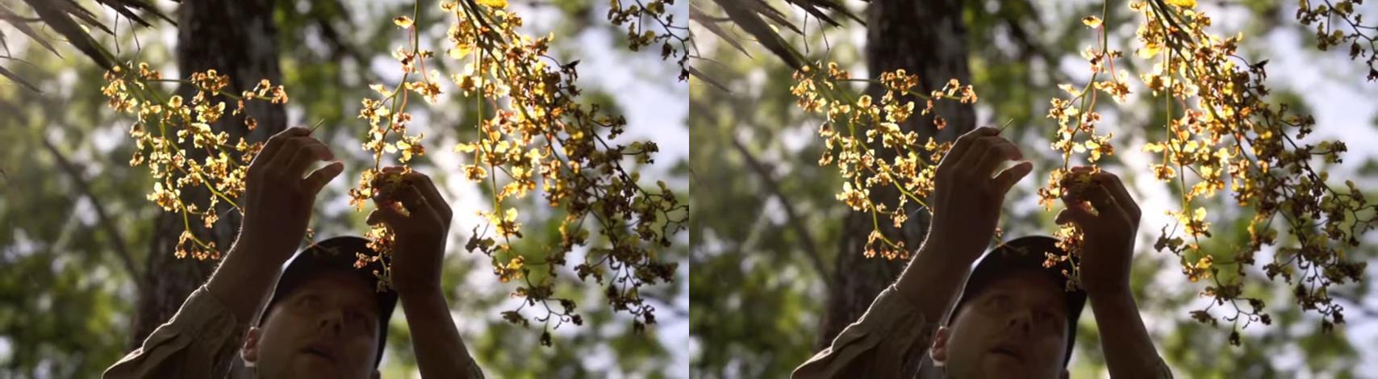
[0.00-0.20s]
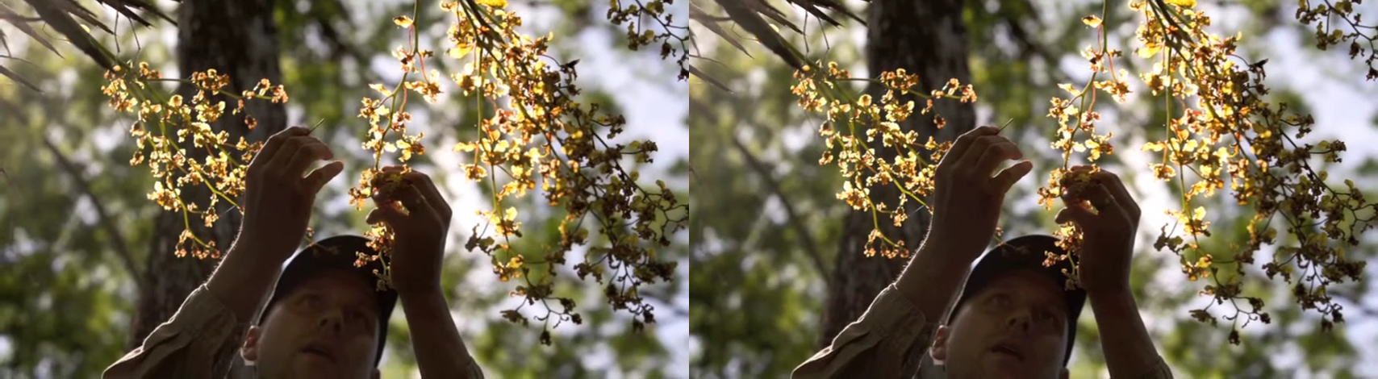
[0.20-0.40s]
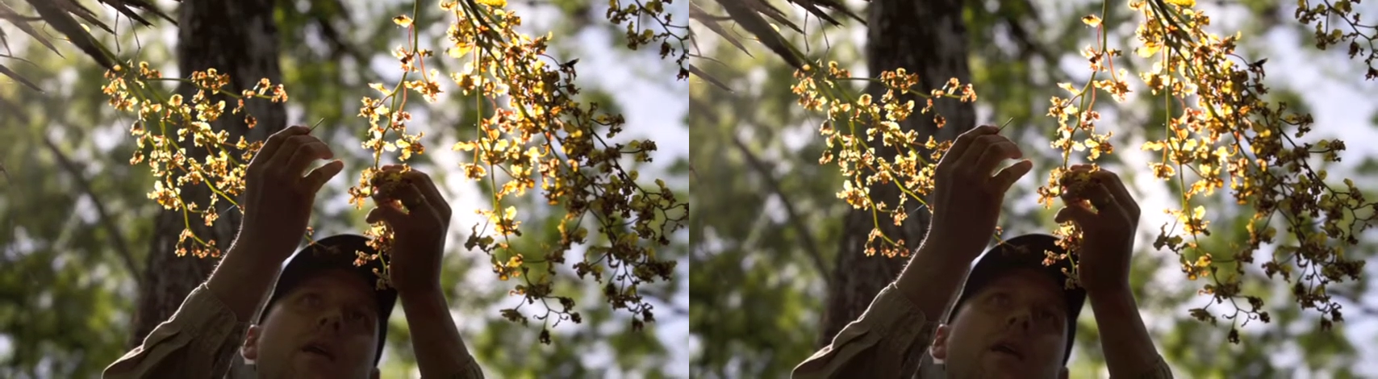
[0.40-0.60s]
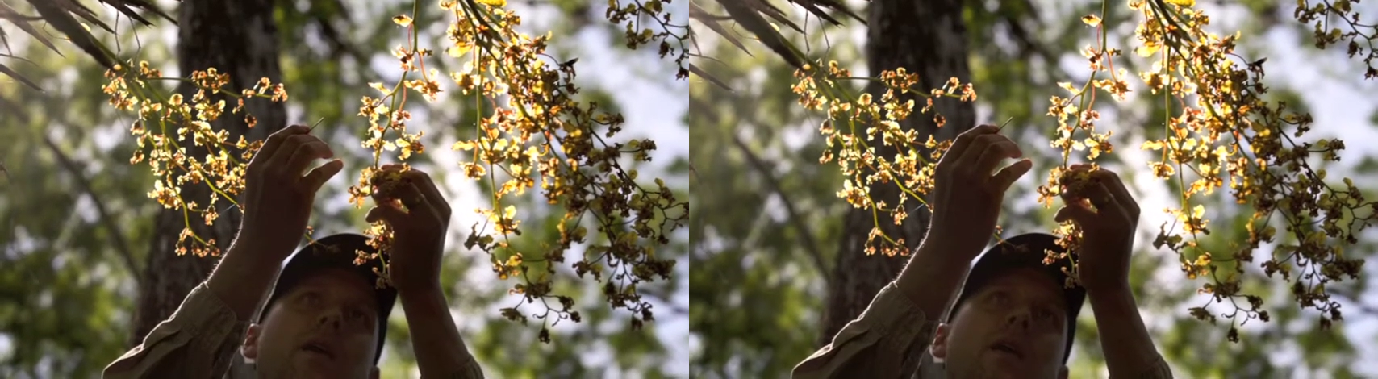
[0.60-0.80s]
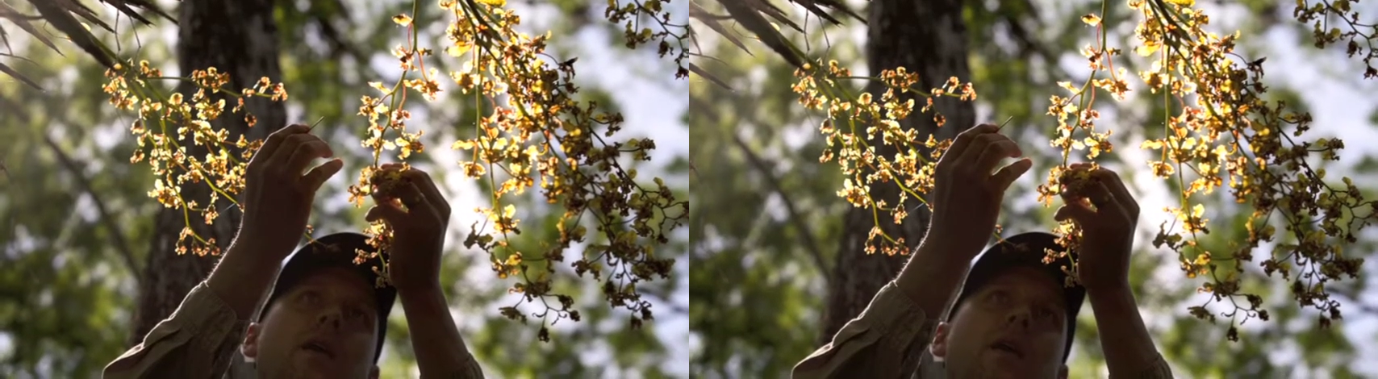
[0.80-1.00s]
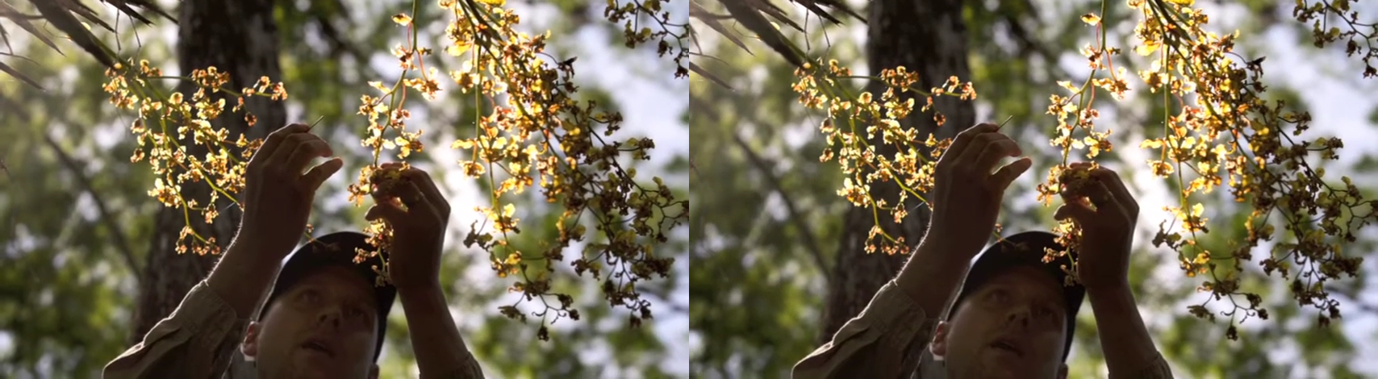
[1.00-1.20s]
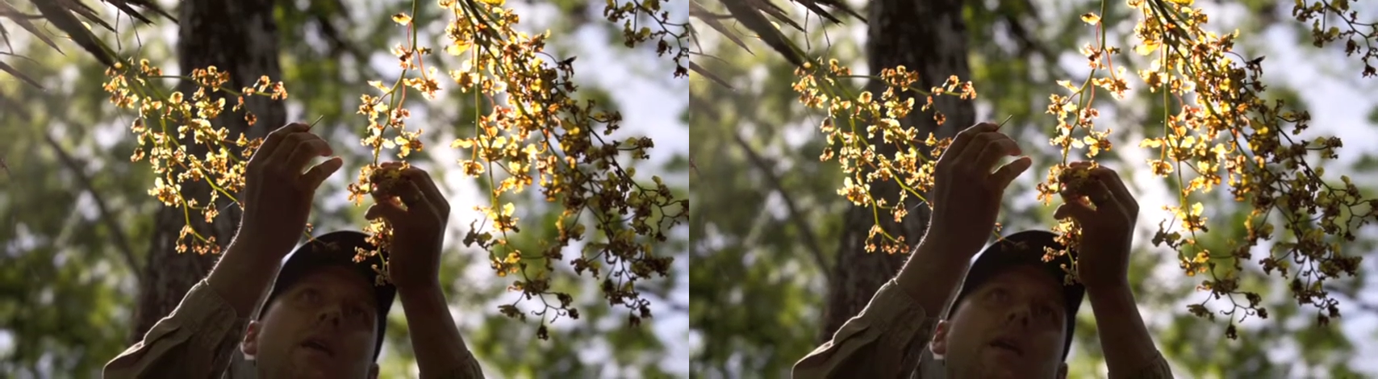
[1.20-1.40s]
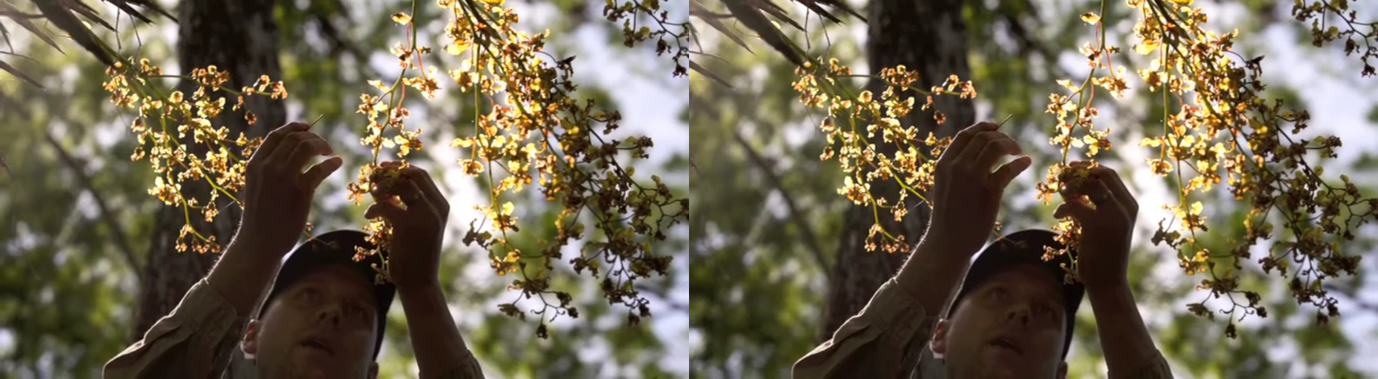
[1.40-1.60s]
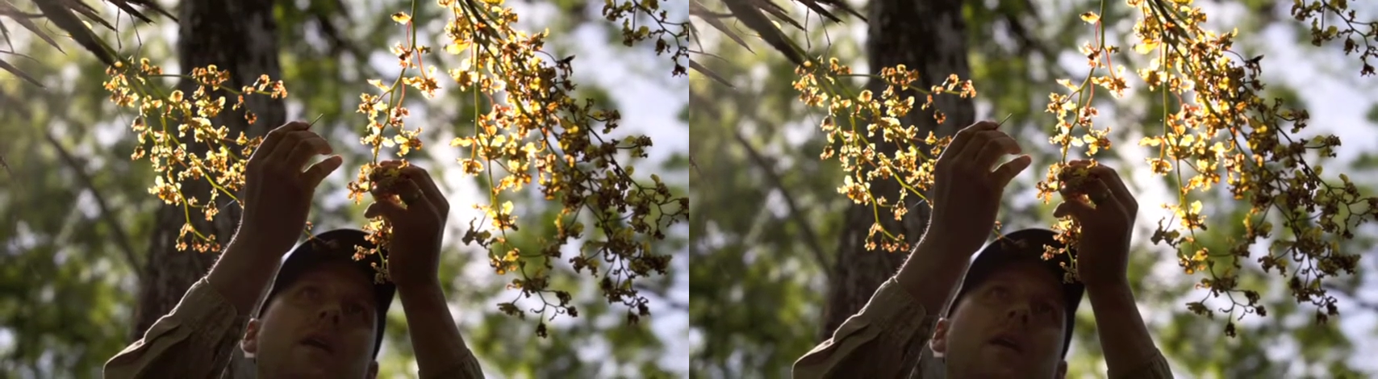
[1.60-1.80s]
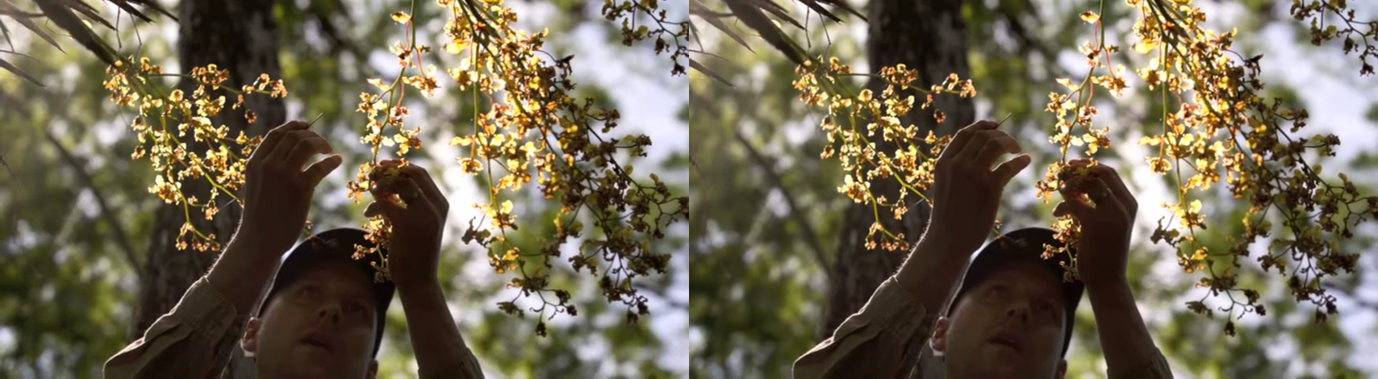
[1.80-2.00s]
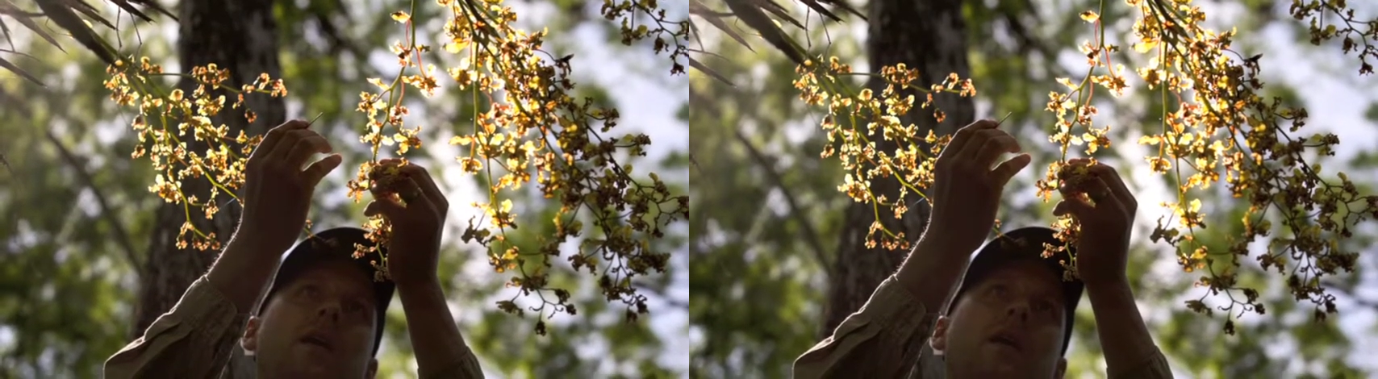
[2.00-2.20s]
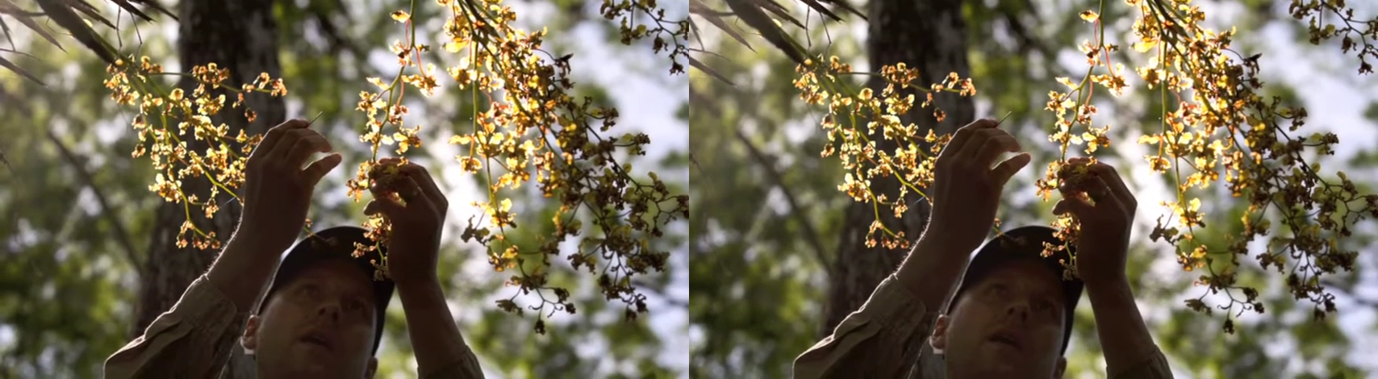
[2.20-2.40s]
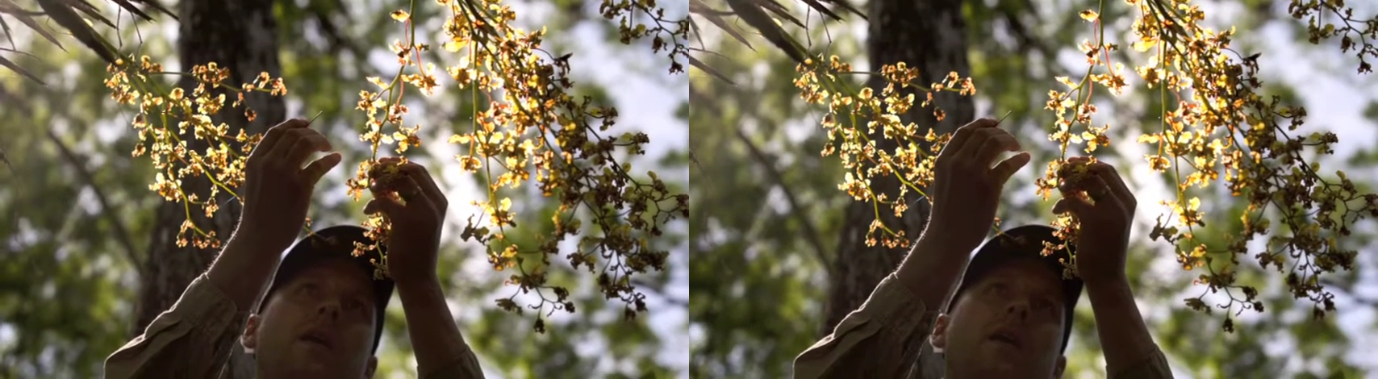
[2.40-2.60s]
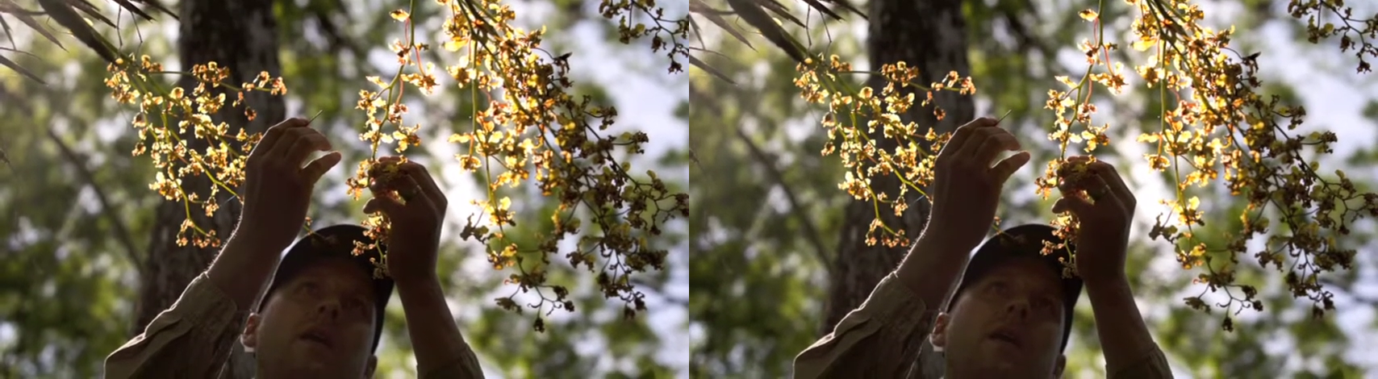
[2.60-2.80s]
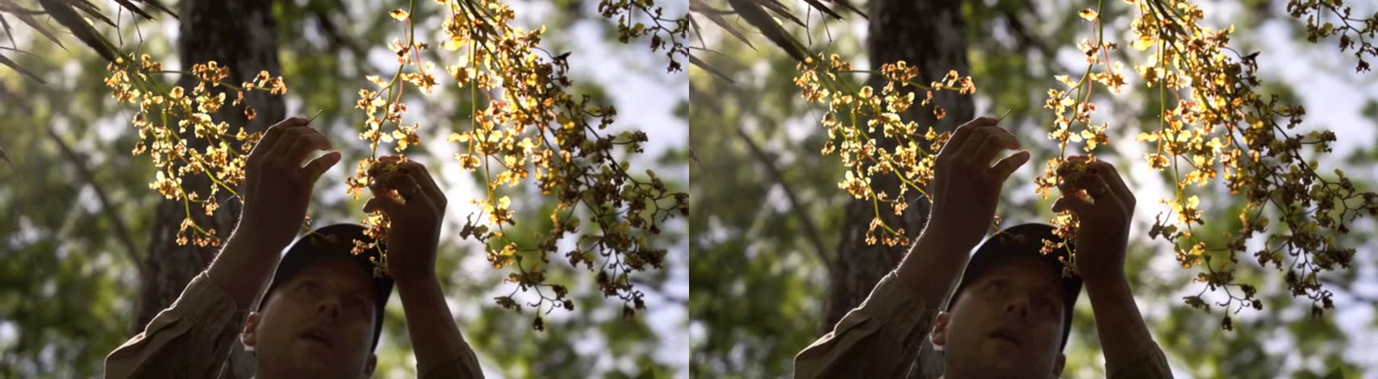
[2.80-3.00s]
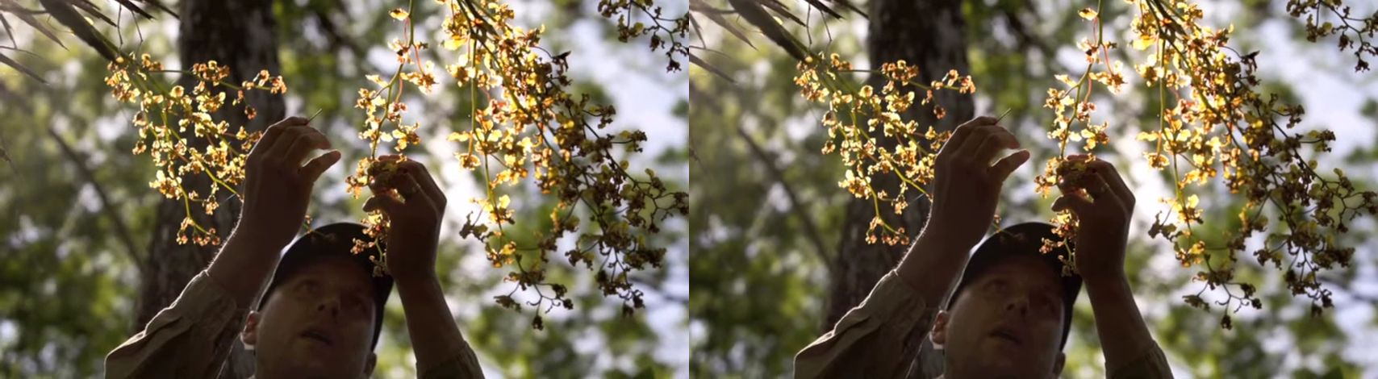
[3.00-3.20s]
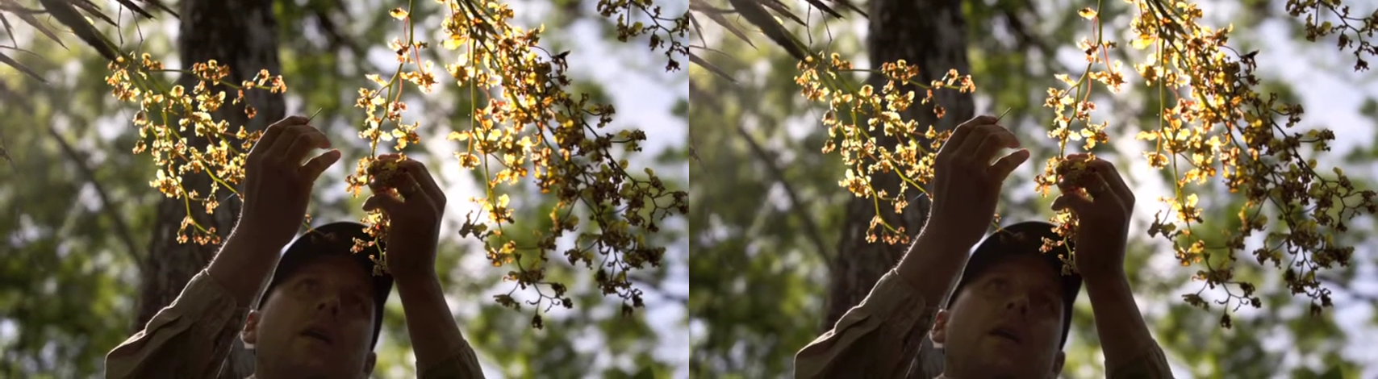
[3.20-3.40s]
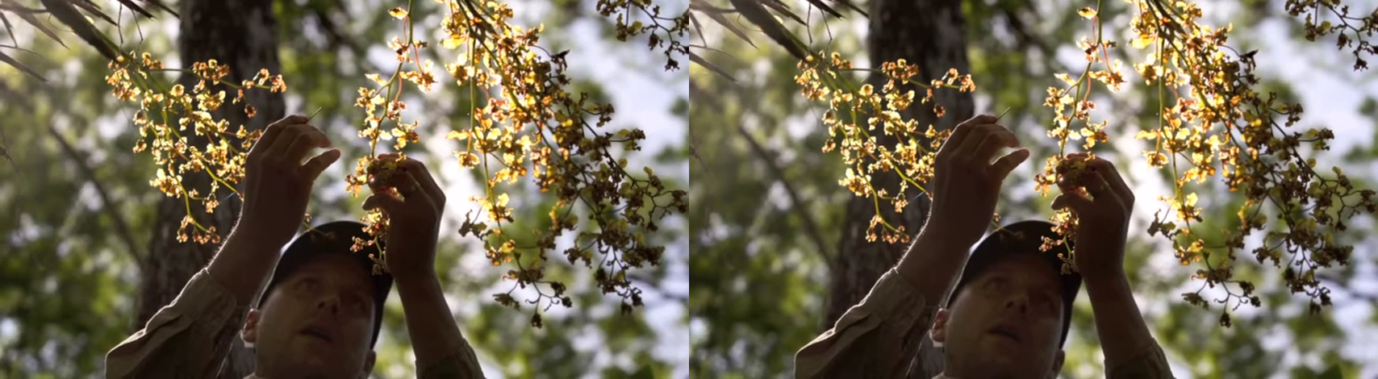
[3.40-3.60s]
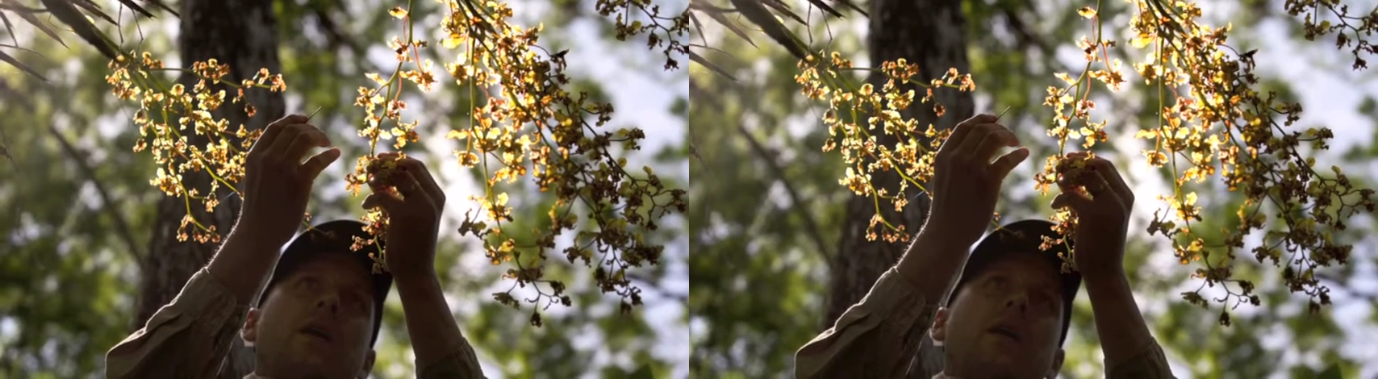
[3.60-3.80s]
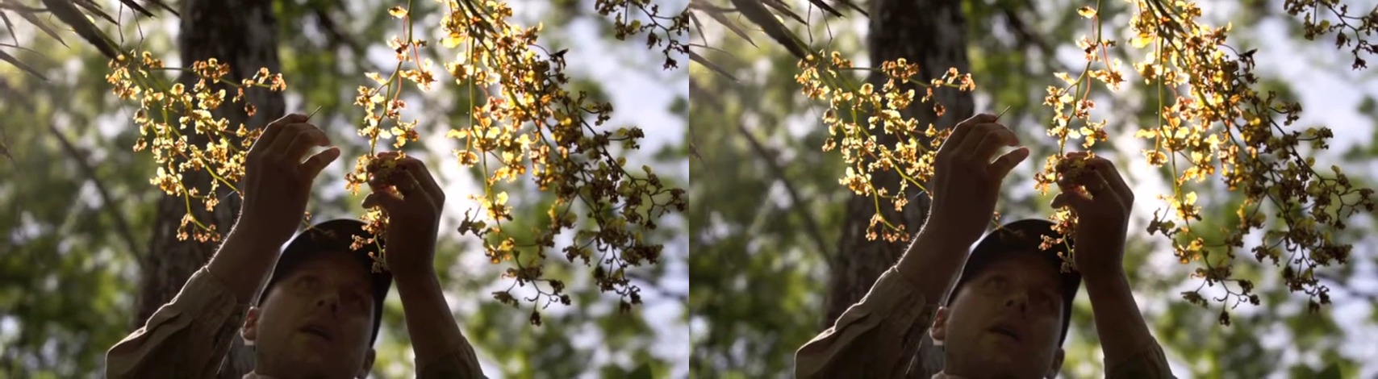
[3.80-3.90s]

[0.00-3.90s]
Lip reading: [unreadable: no face in view]